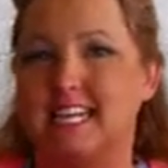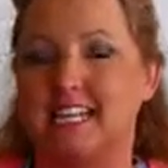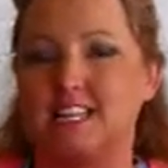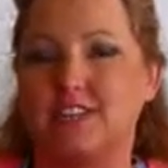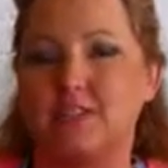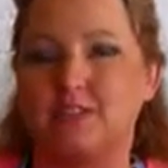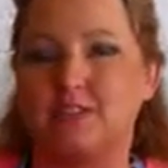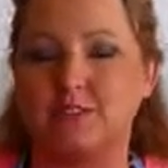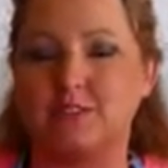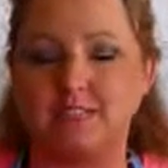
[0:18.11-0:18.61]

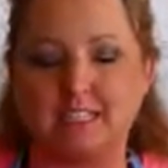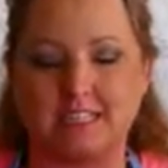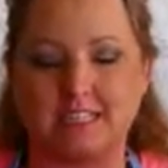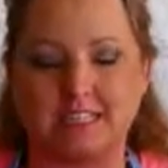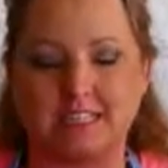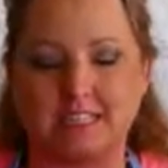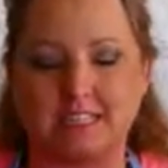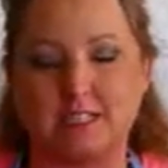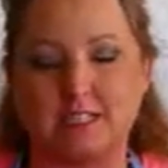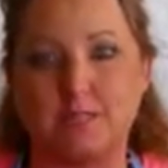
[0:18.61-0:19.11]
and
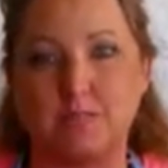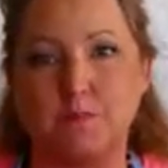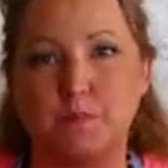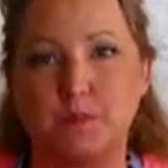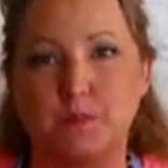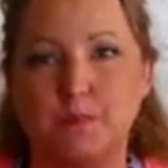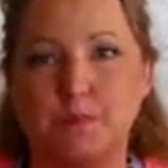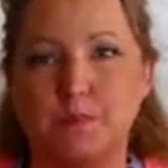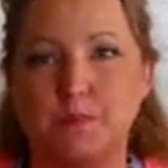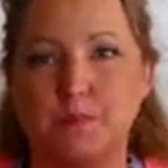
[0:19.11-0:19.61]
using
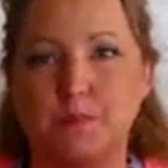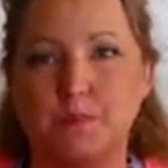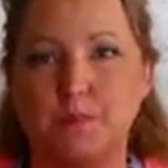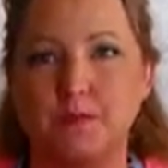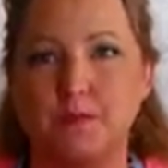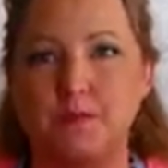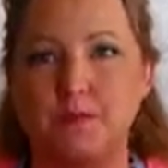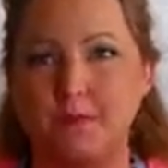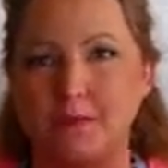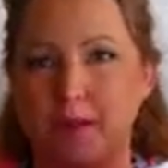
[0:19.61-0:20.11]

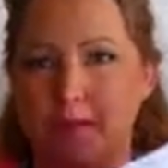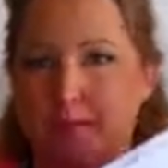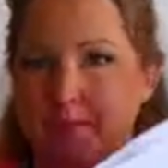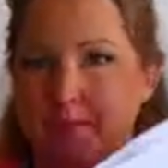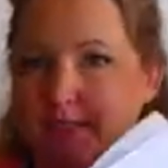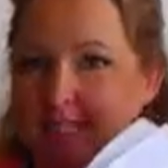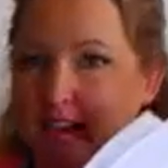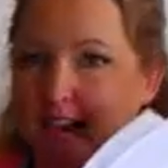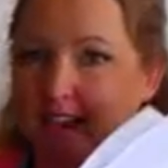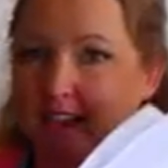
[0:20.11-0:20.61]
disposable
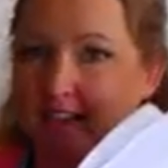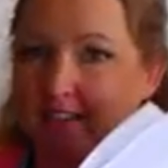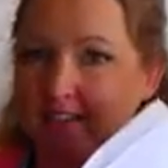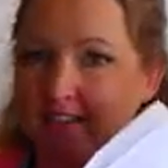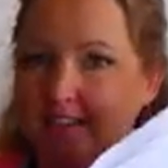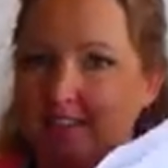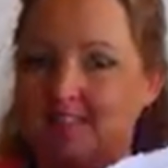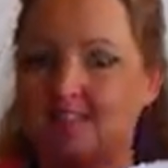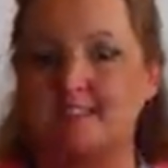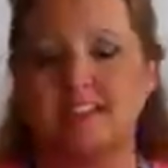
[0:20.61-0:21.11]
paper
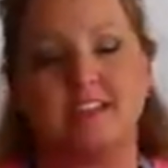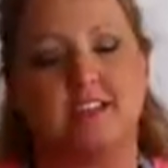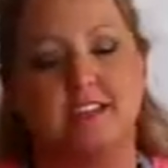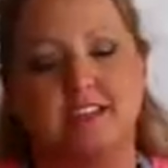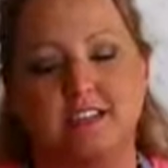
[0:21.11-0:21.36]
towels